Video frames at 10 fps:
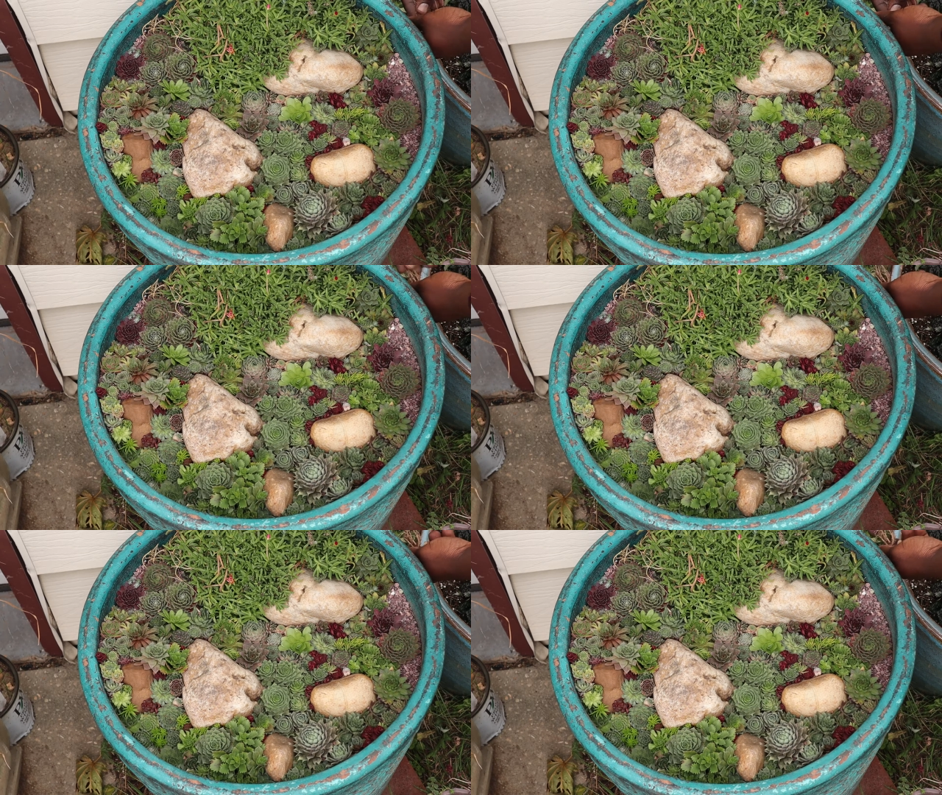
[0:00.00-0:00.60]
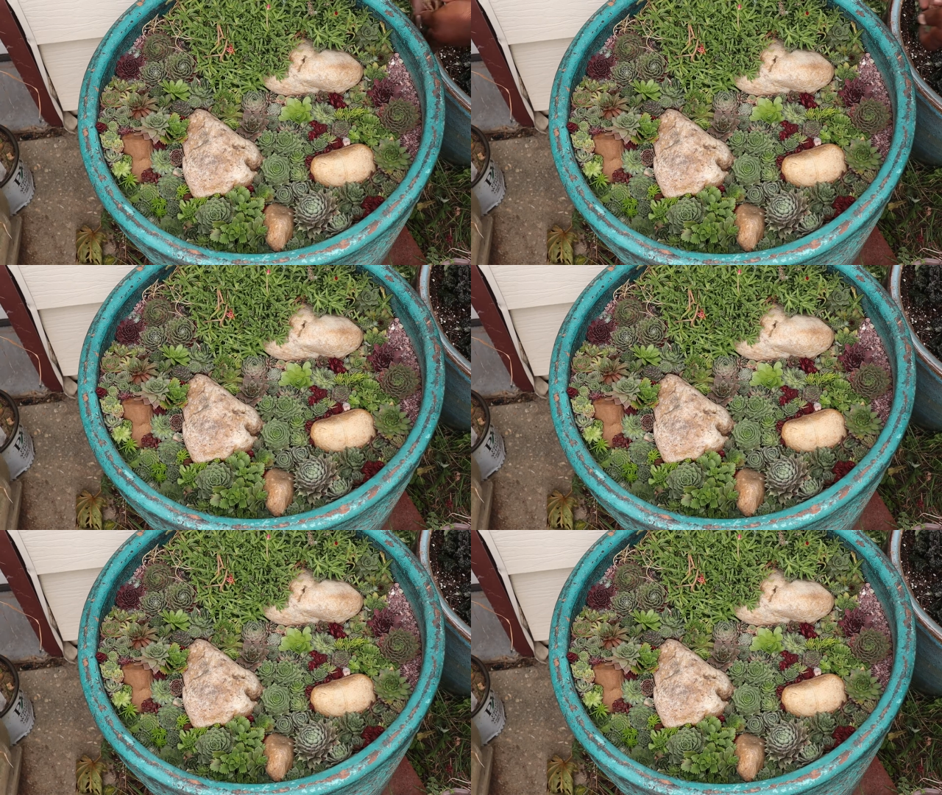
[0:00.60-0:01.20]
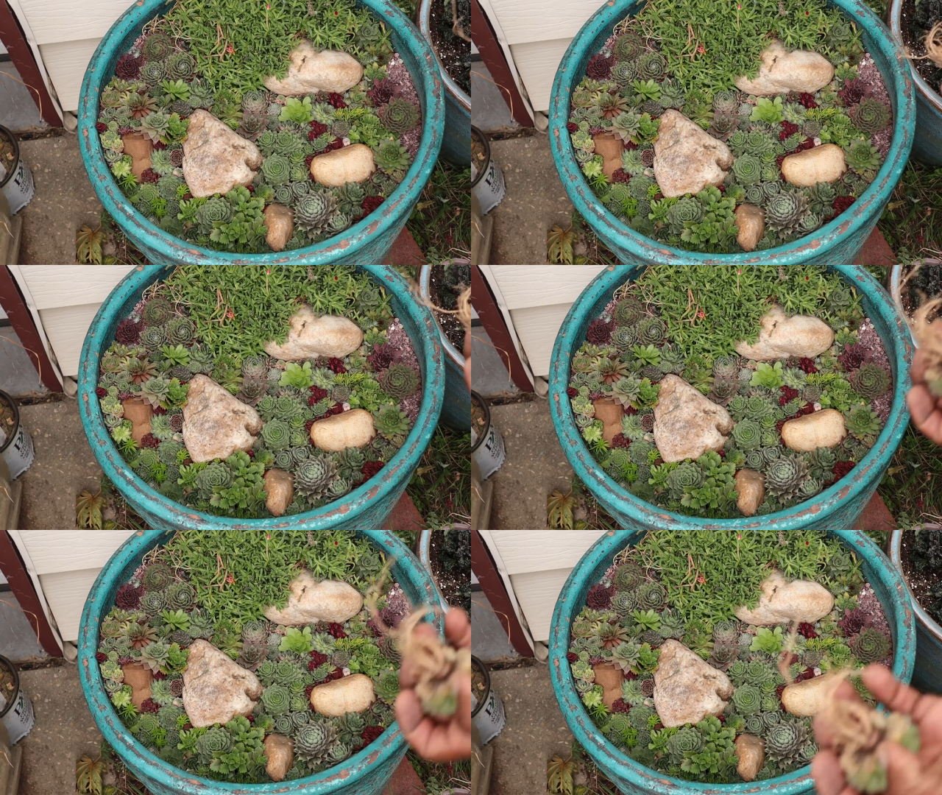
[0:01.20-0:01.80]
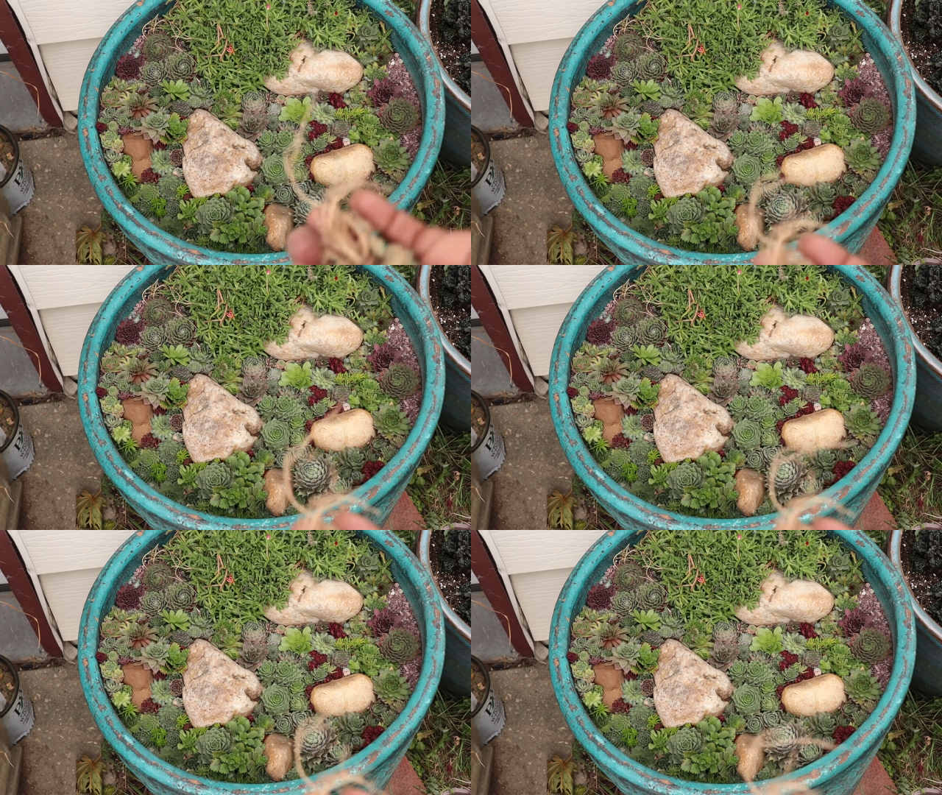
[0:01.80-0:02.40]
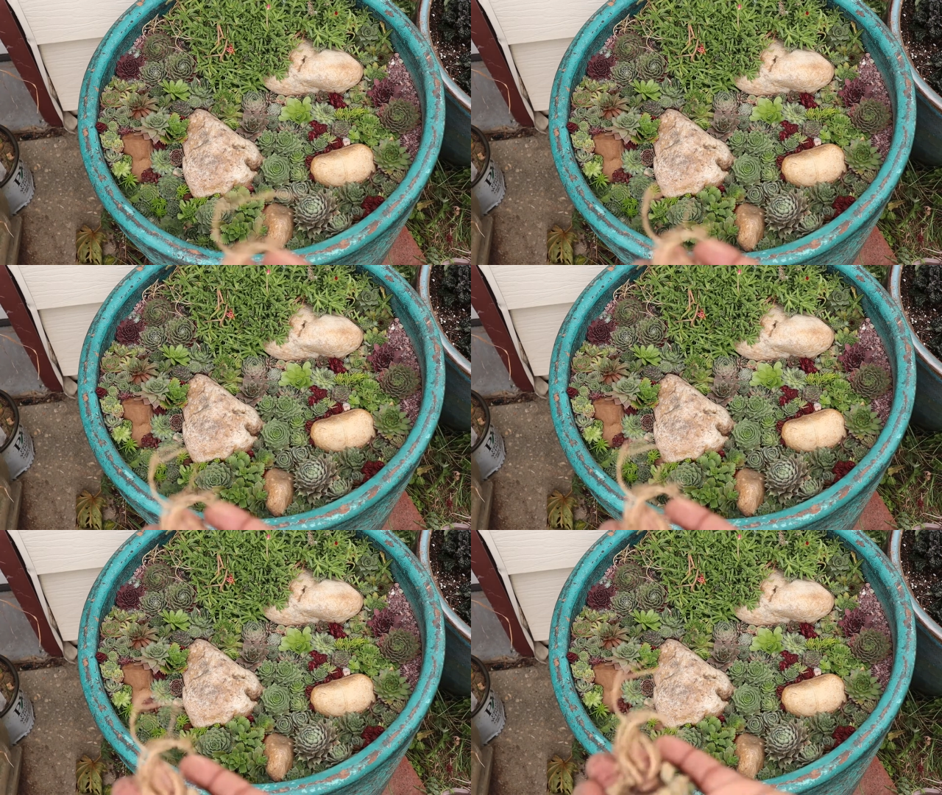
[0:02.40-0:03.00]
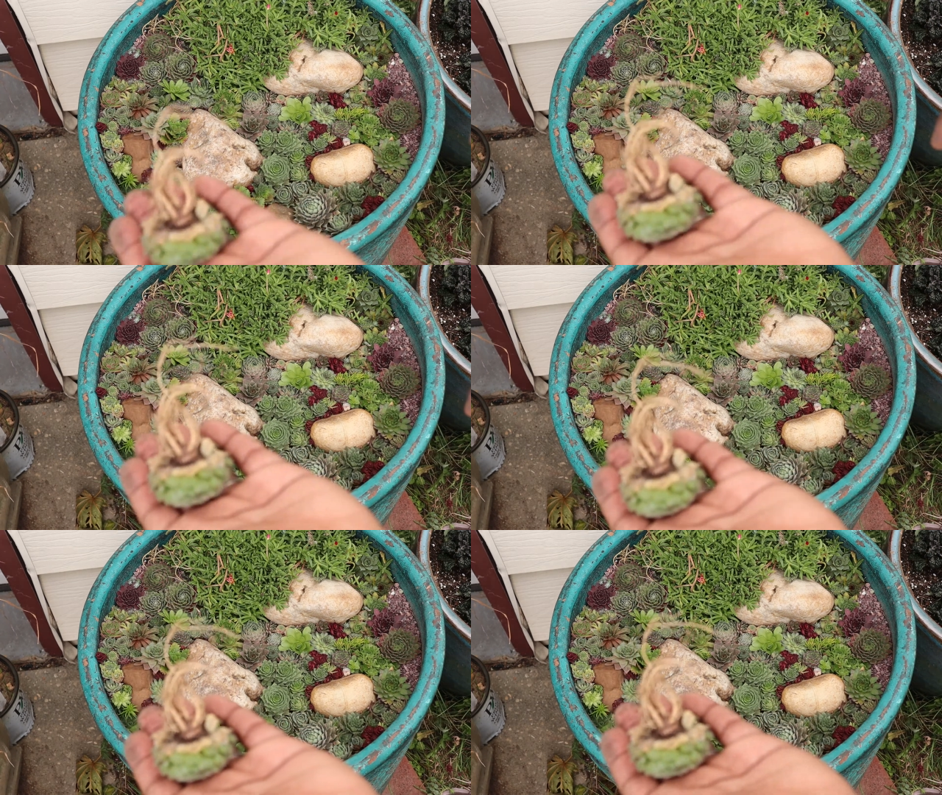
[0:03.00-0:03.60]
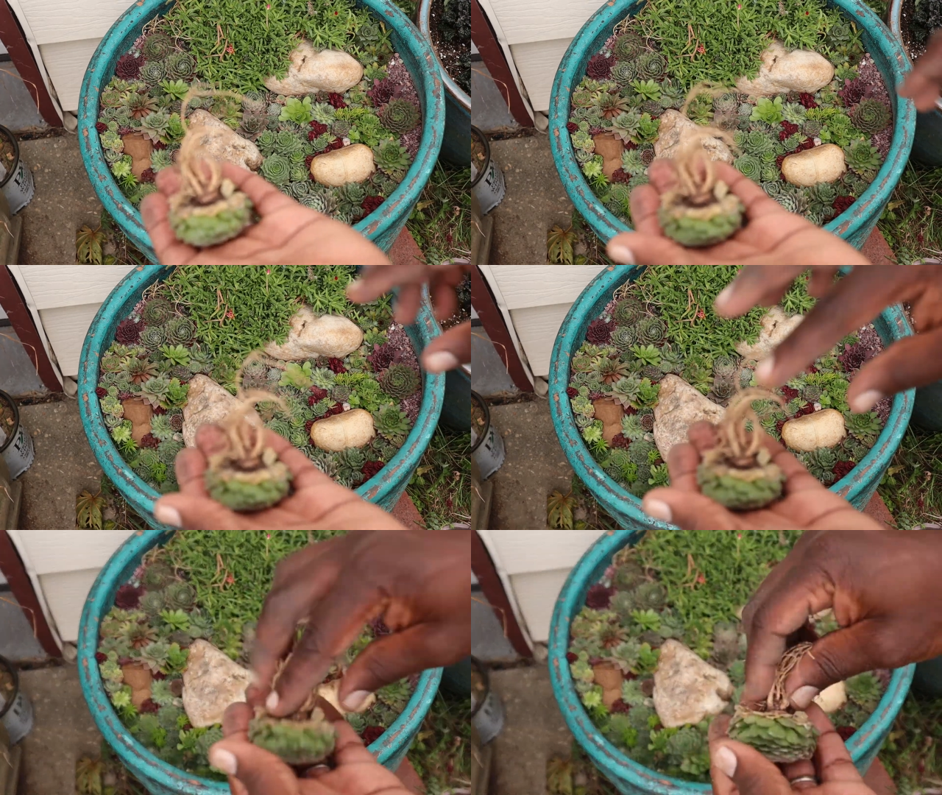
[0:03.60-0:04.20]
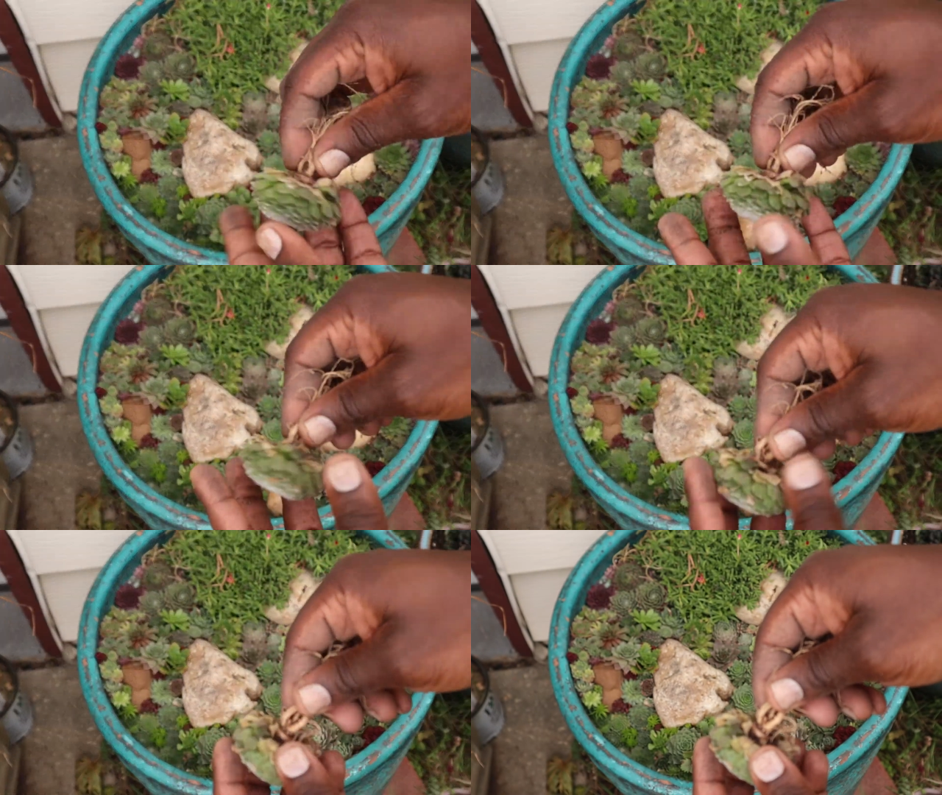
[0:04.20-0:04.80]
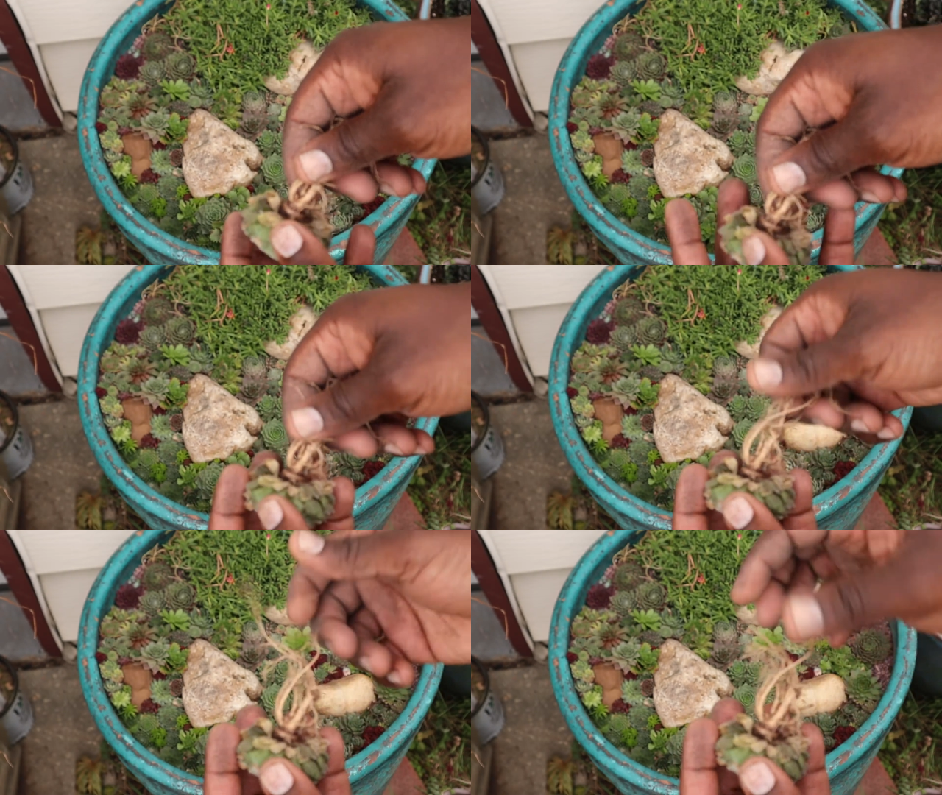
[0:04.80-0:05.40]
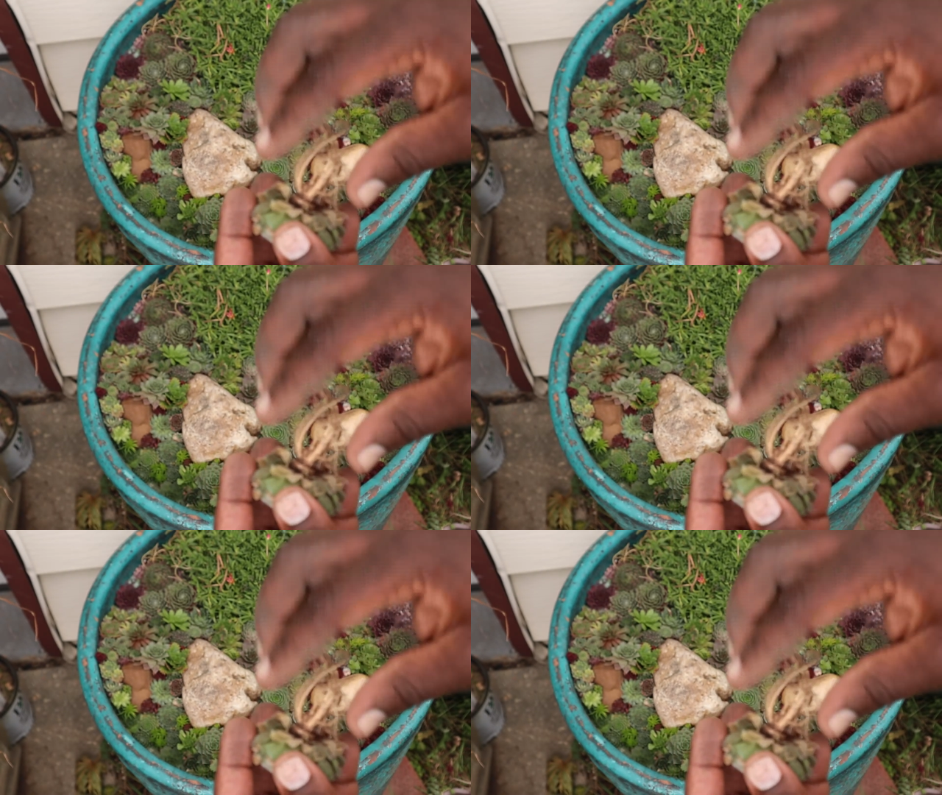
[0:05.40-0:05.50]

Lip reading: Nobody's mouth can be seen.